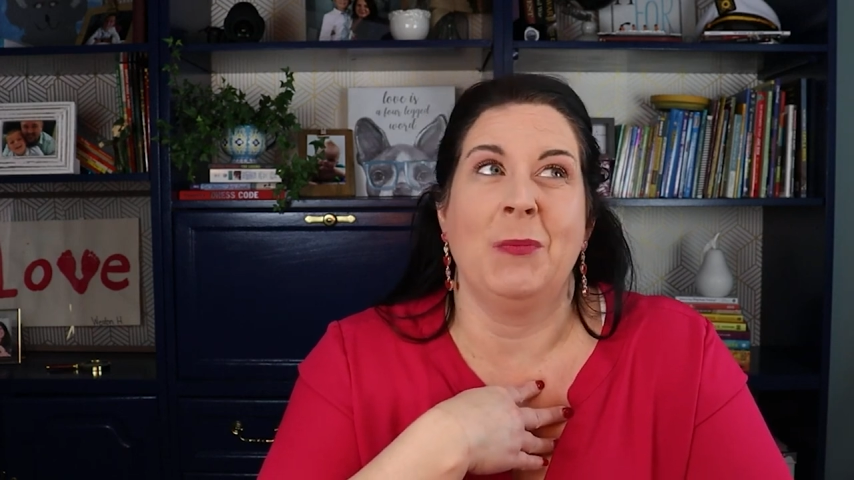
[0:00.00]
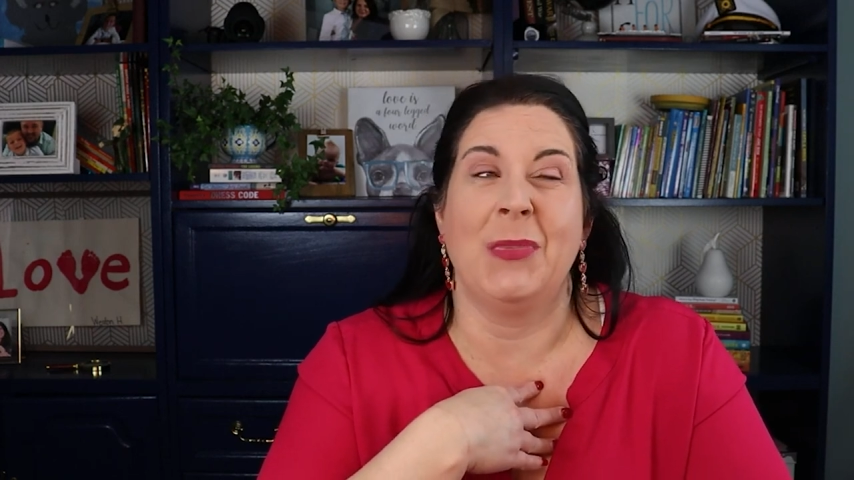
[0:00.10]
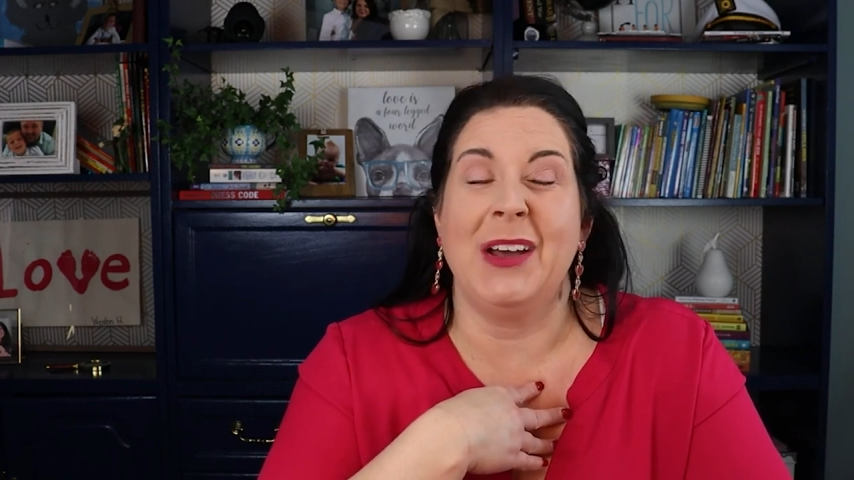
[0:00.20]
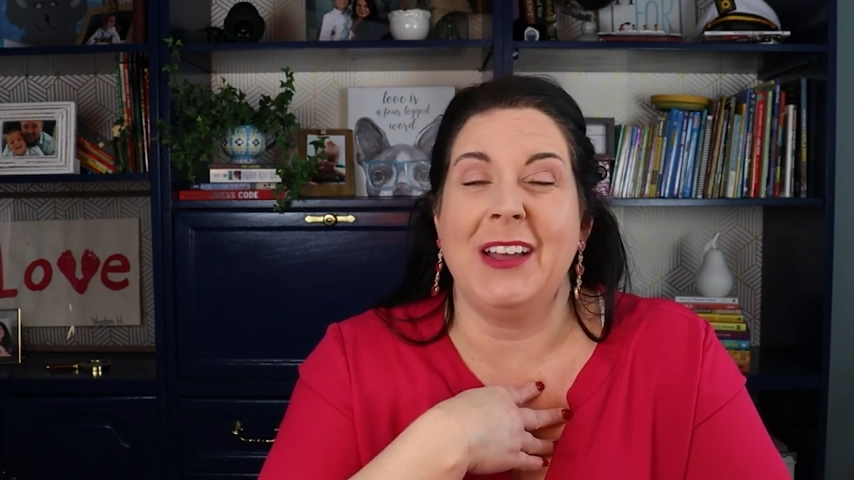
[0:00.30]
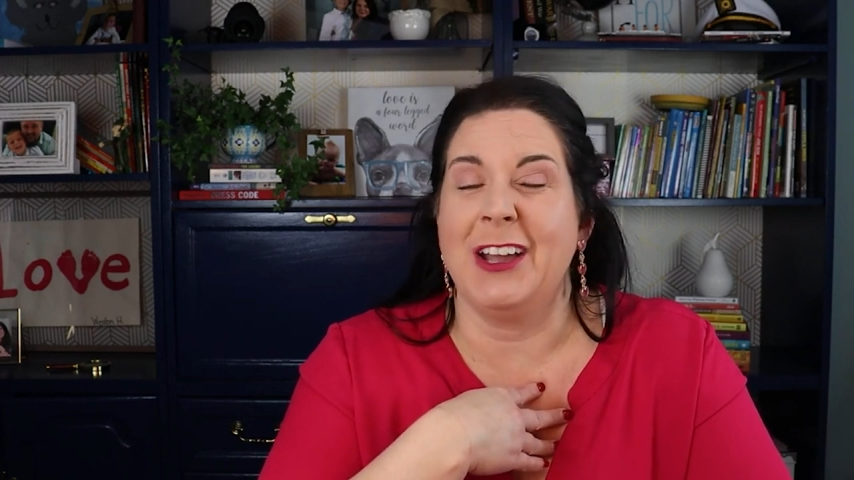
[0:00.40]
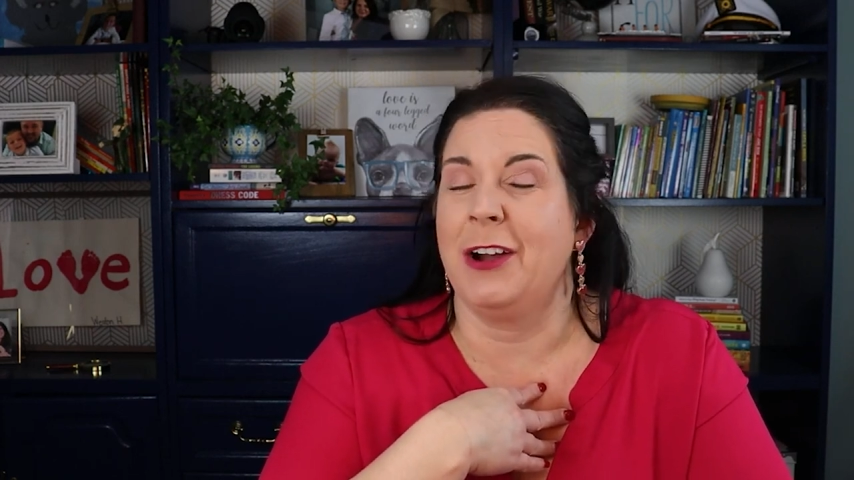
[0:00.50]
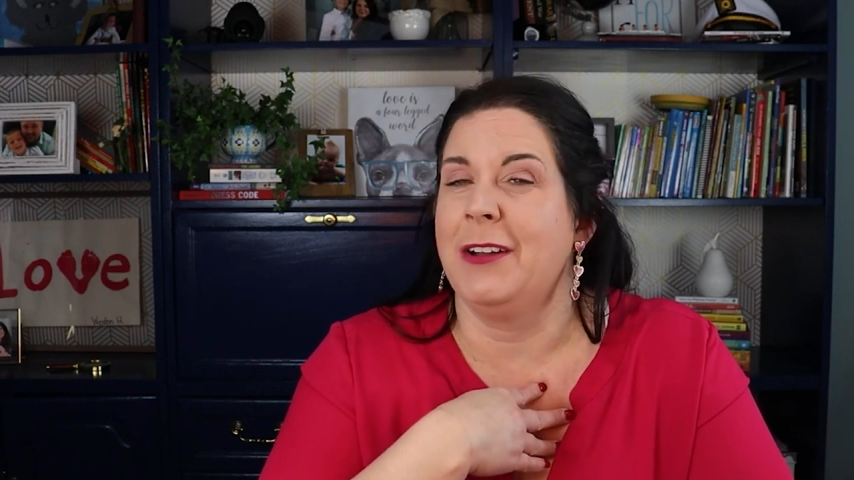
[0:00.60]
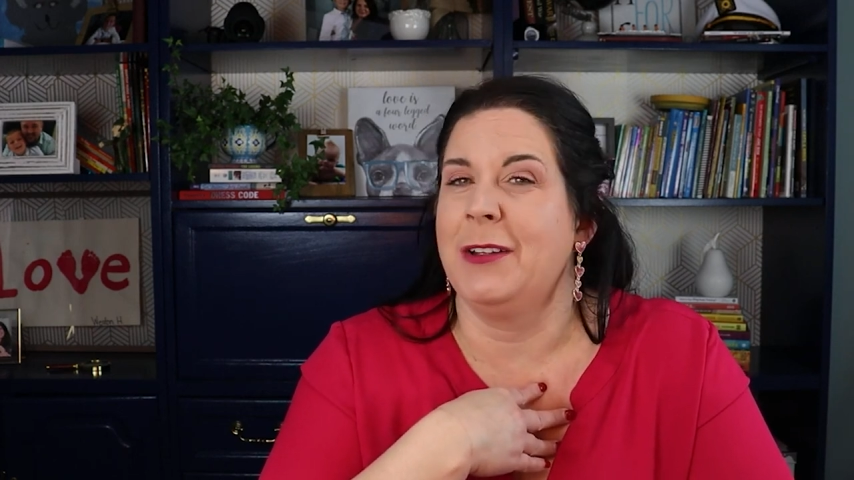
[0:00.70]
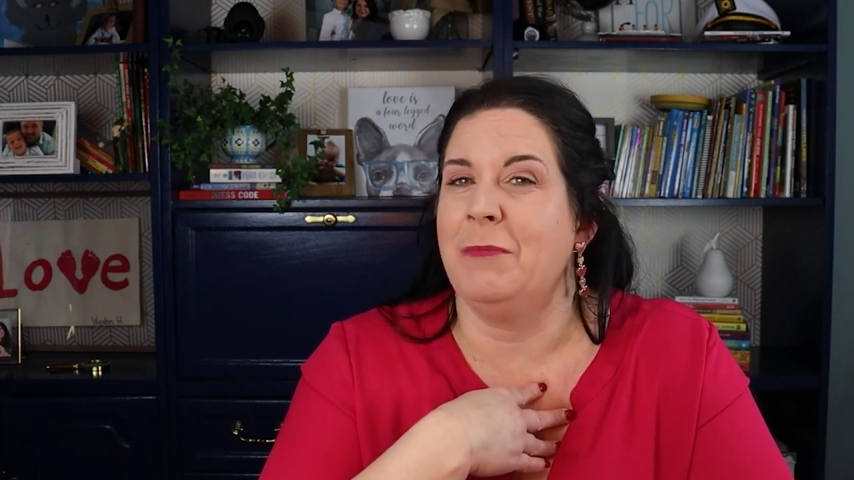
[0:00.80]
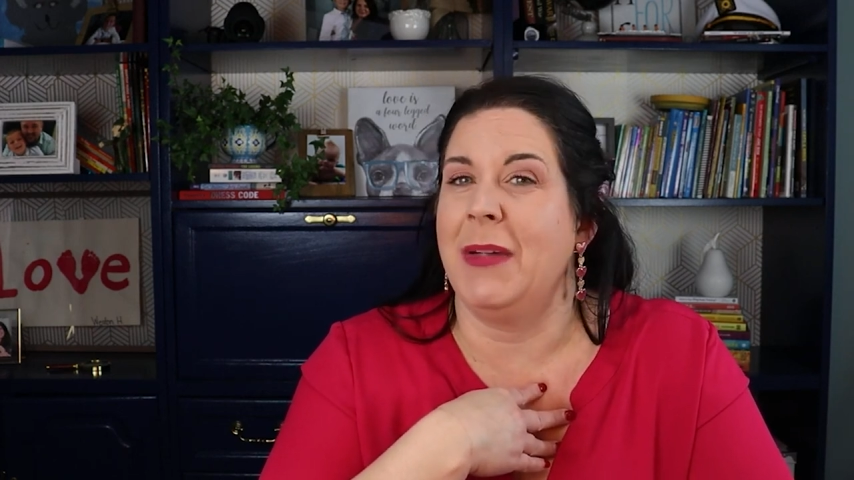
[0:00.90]
But
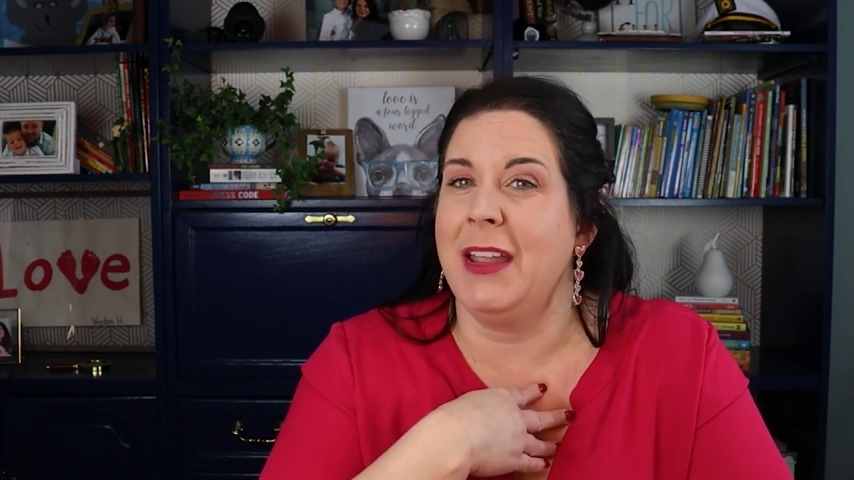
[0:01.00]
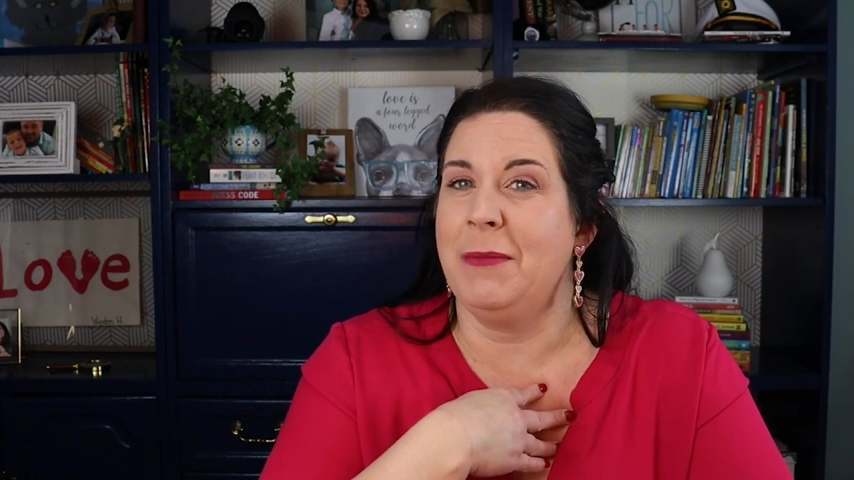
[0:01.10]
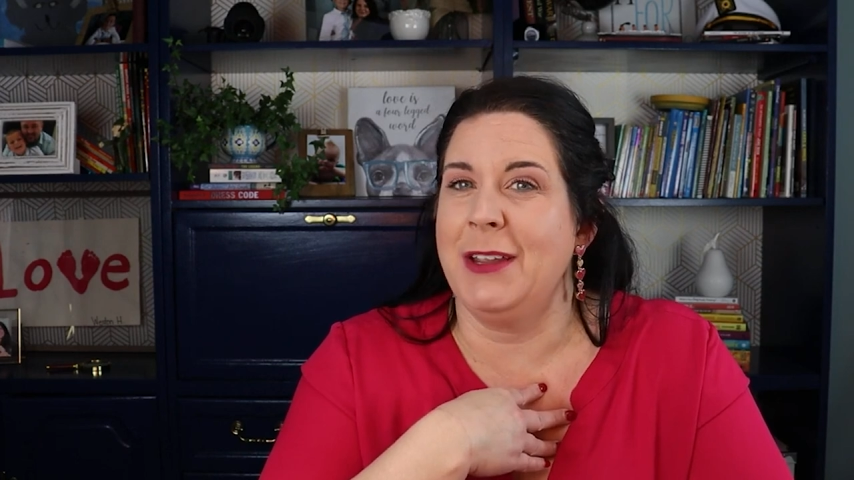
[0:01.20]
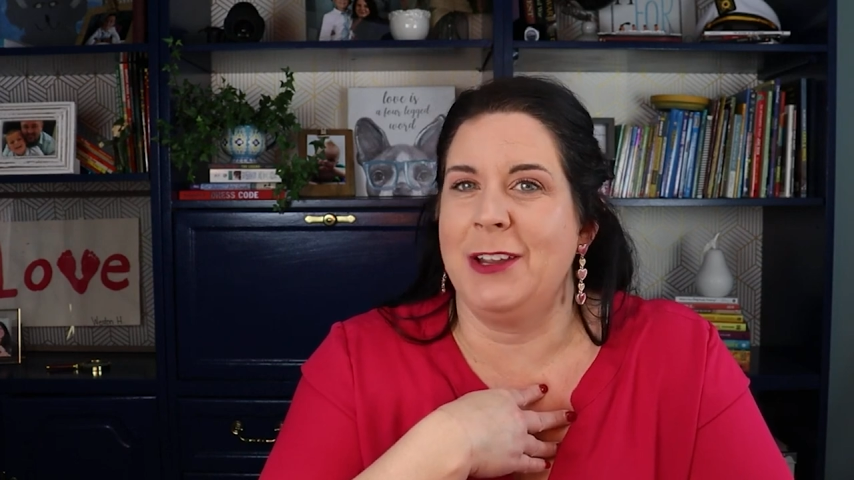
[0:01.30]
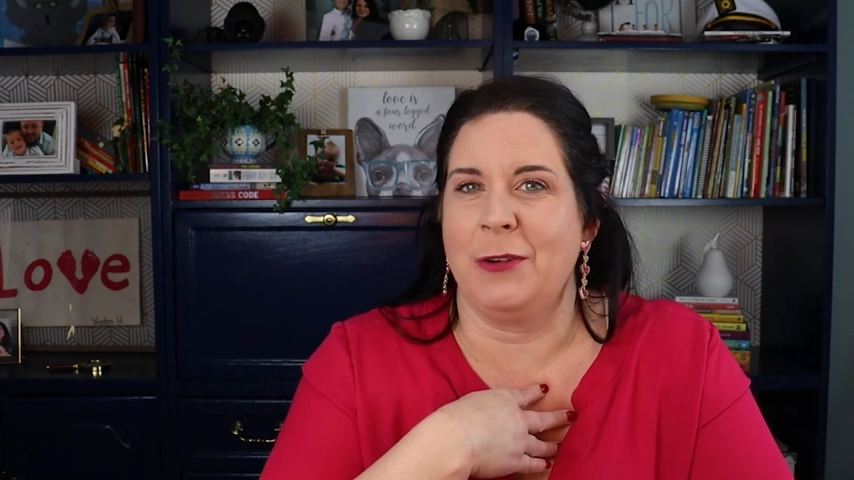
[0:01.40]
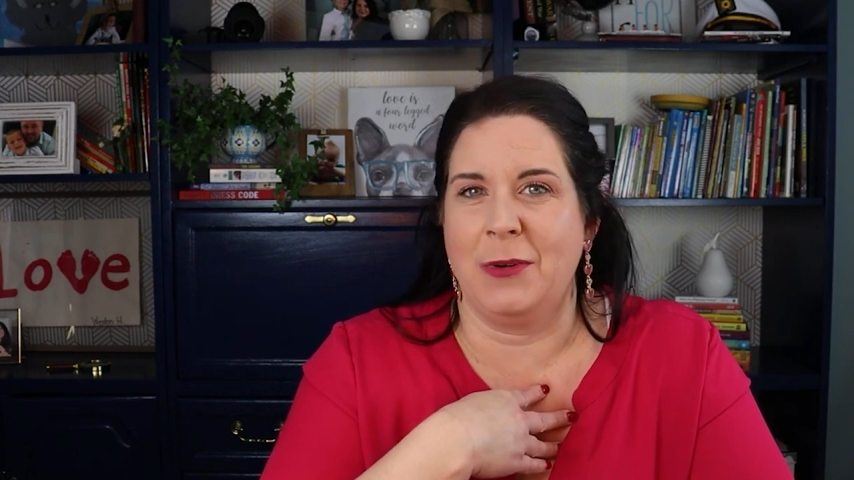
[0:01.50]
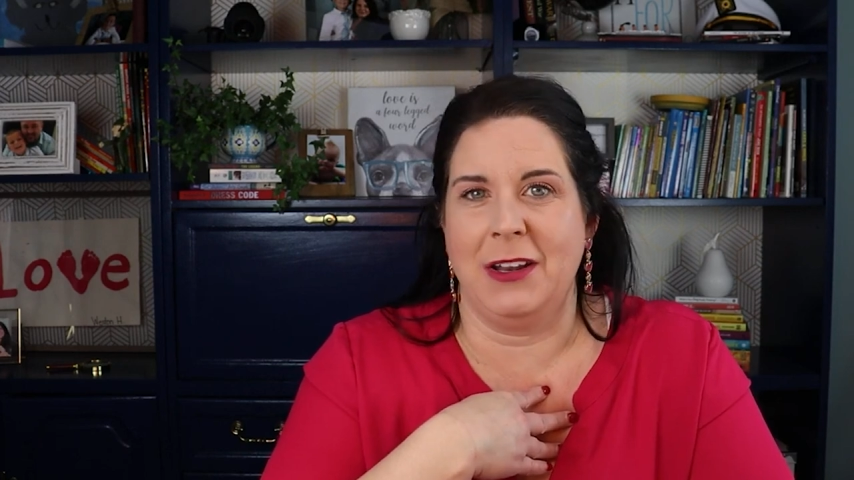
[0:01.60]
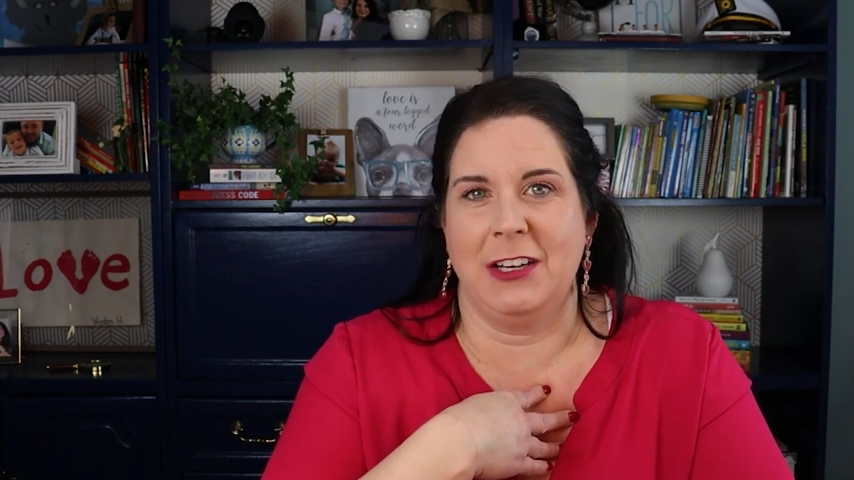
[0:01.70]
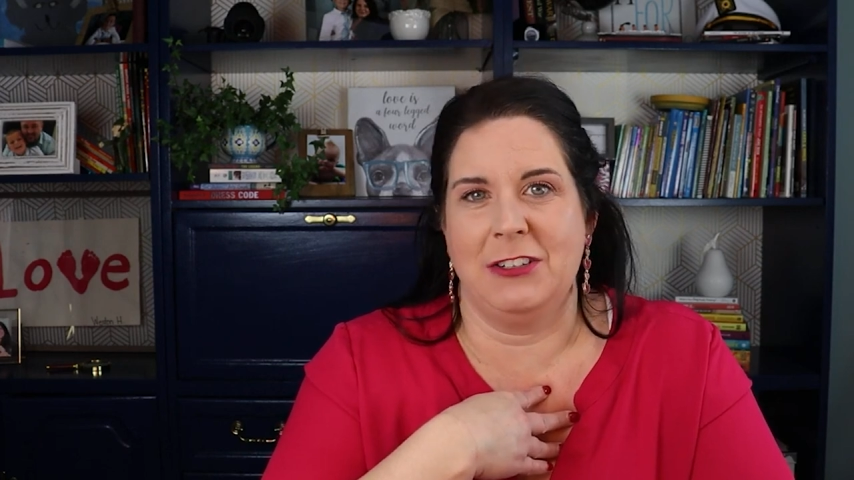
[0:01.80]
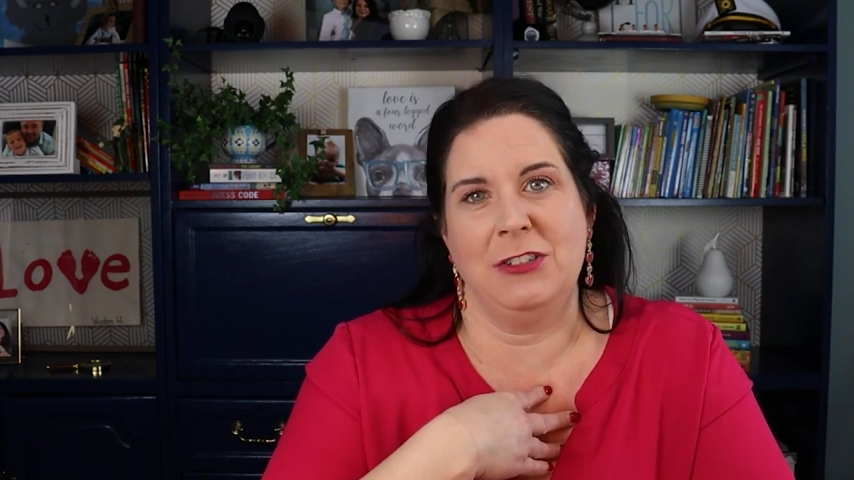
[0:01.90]
maybe you're
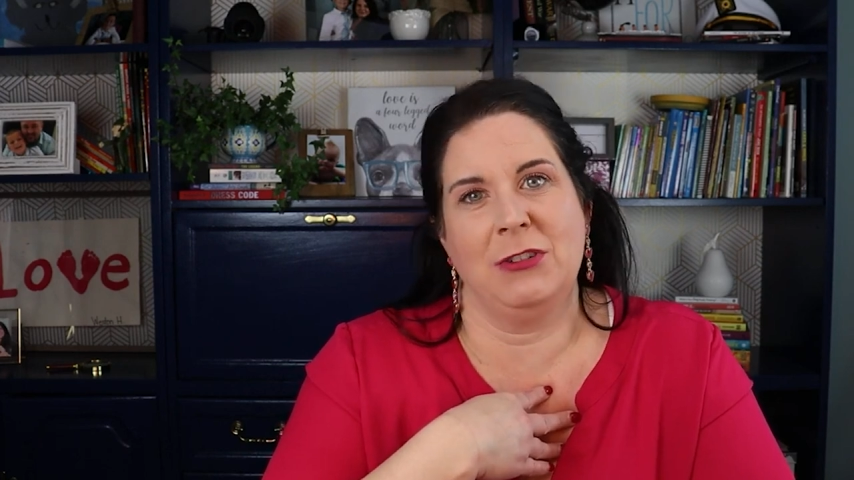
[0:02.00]
really just